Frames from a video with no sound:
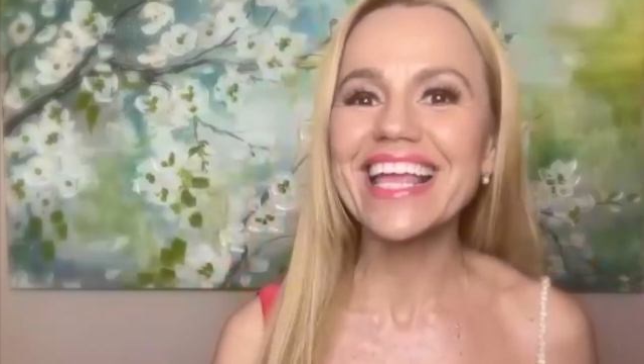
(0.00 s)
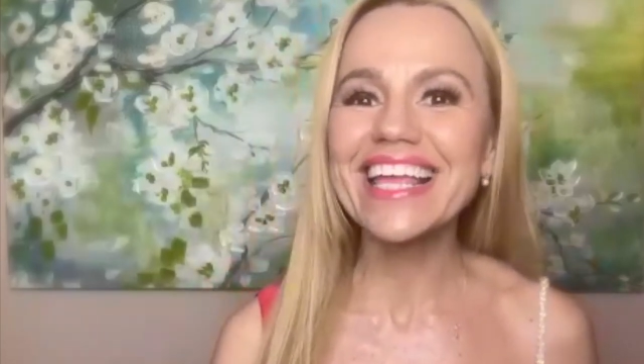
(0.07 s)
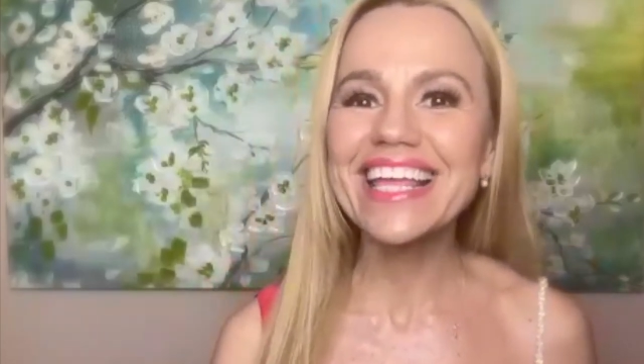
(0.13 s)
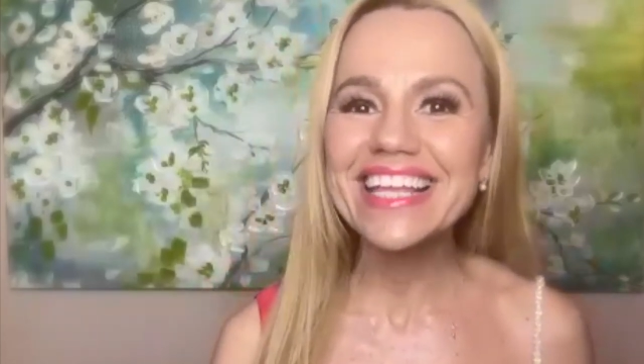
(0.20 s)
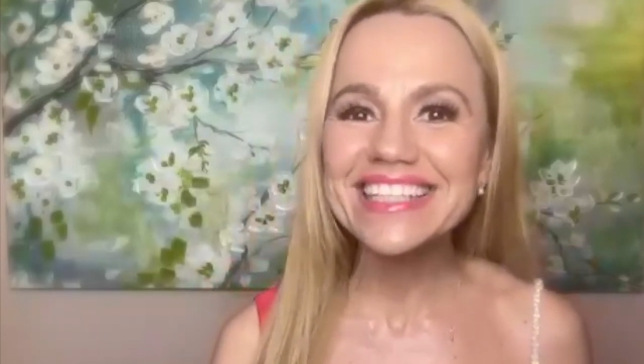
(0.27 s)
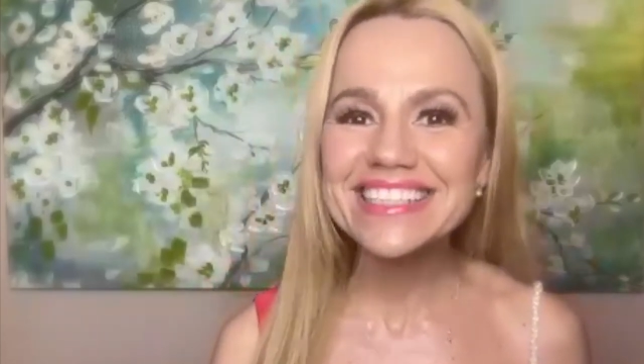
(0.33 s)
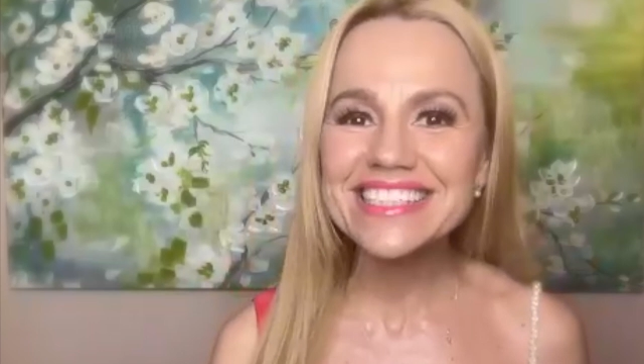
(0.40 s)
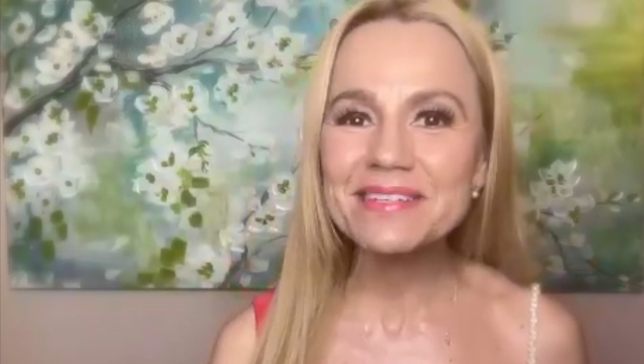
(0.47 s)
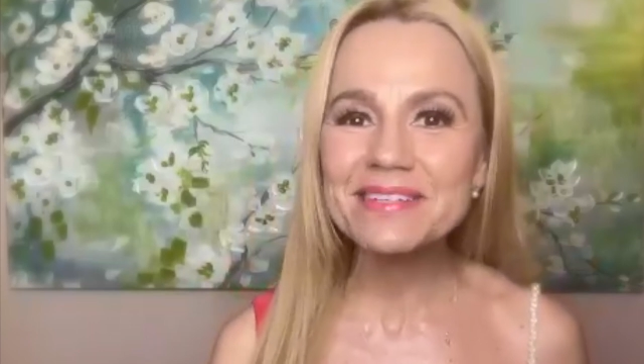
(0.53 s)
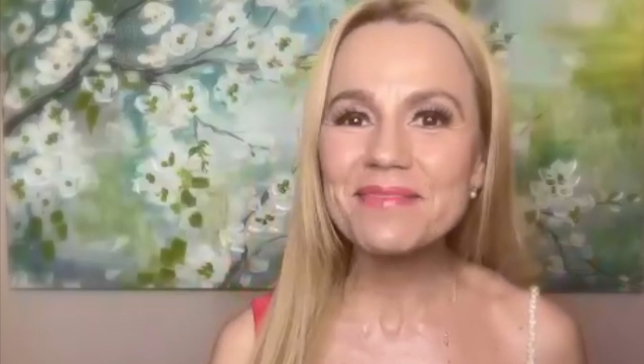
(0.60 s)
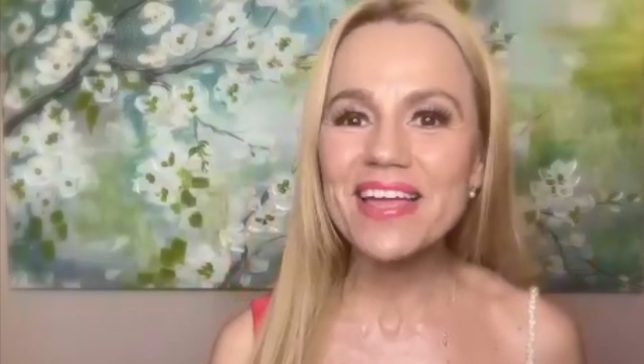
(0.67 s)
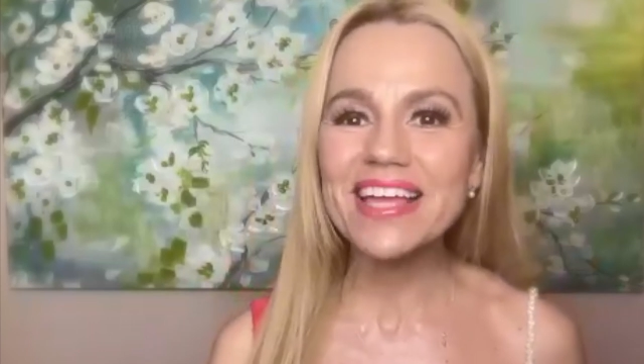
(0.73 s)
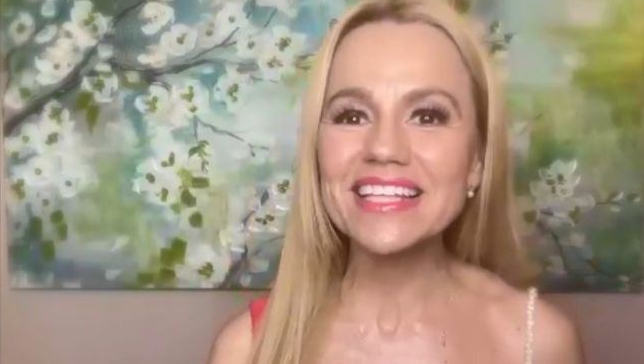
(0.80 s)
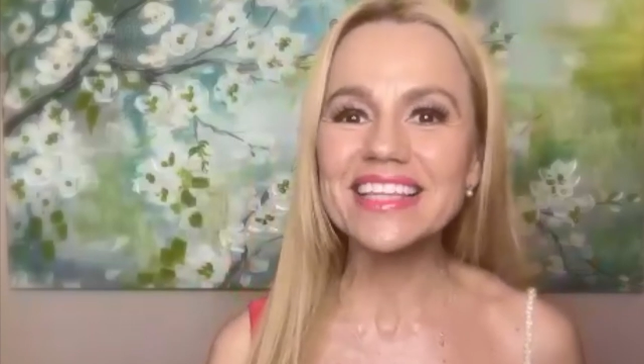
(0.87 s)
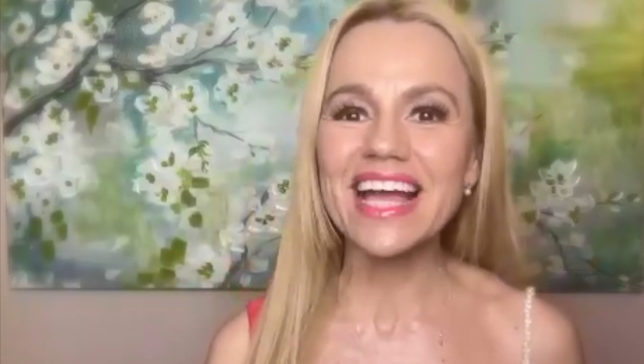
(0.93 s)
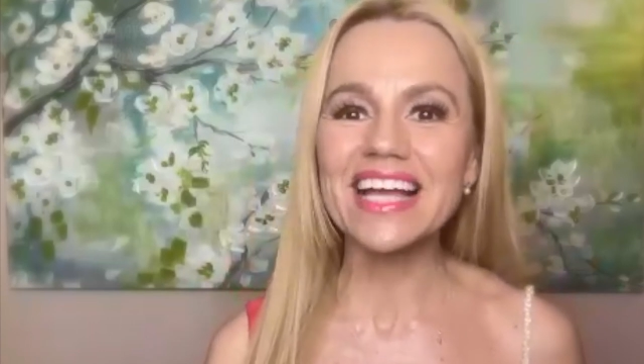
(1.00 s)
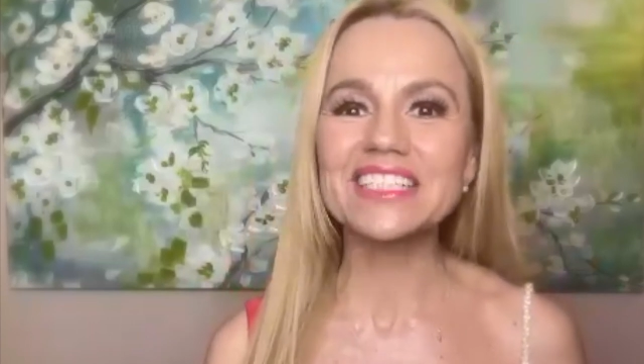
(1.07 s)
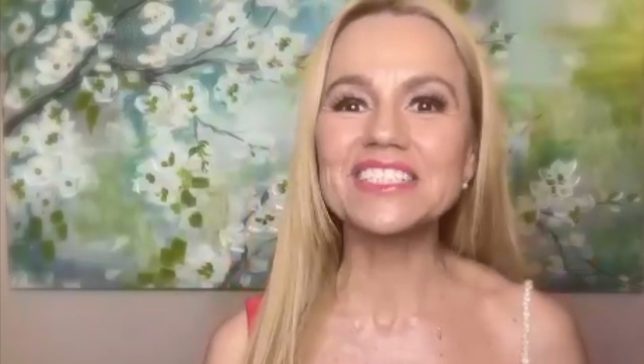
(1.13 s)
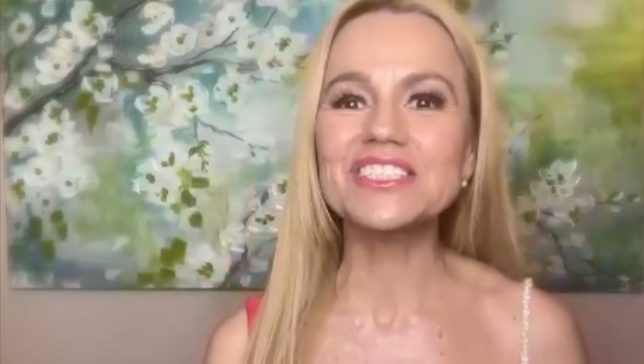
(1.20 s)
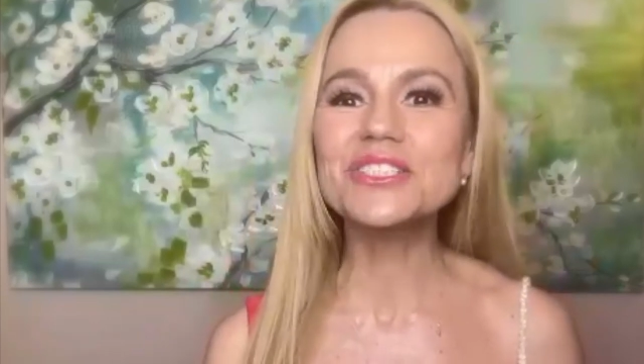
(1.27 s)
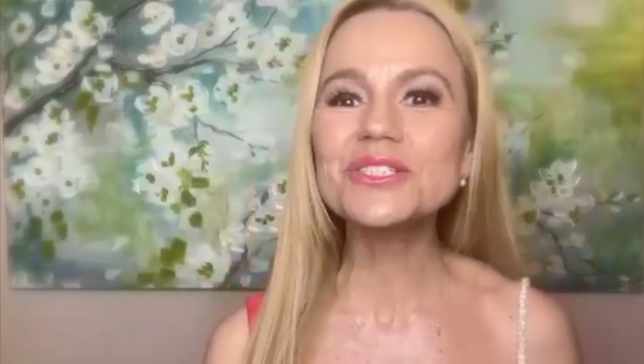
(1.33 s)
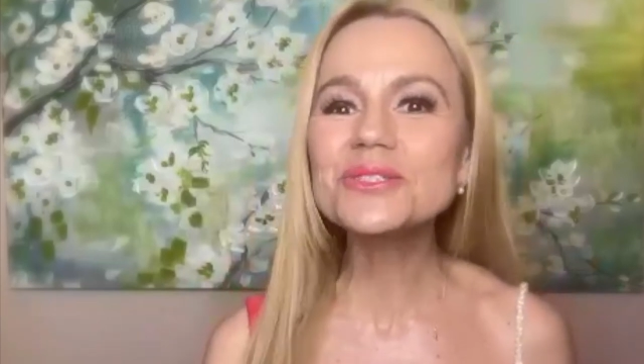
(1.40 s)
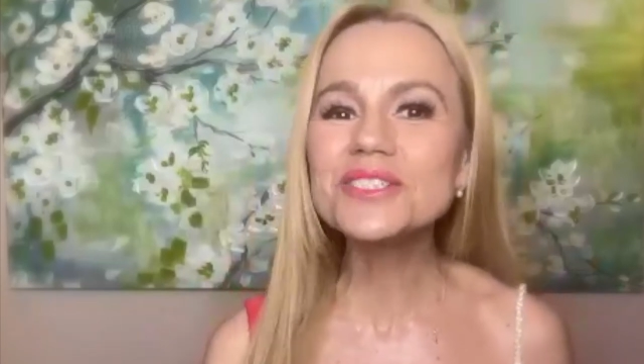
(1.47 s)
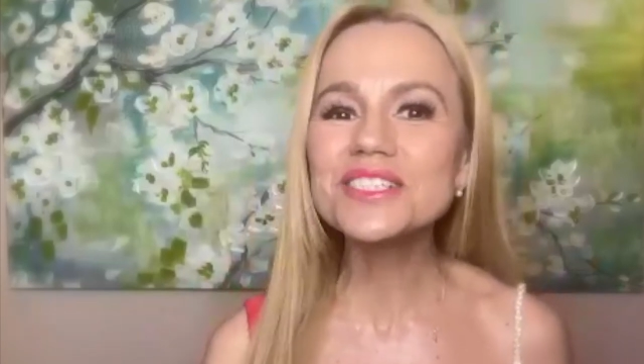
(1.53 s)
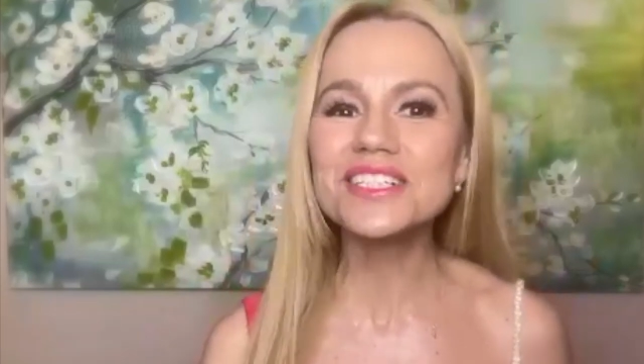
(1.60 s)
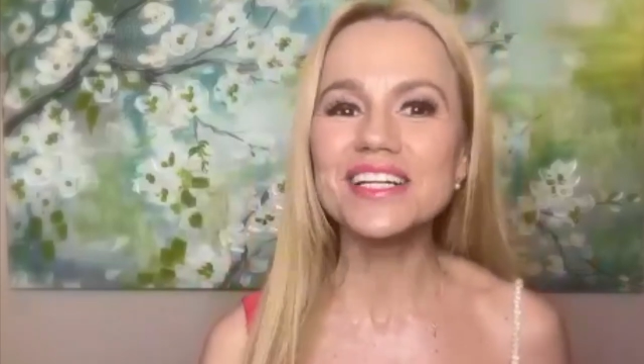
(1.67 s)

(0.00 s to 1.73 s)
intimate, and juicy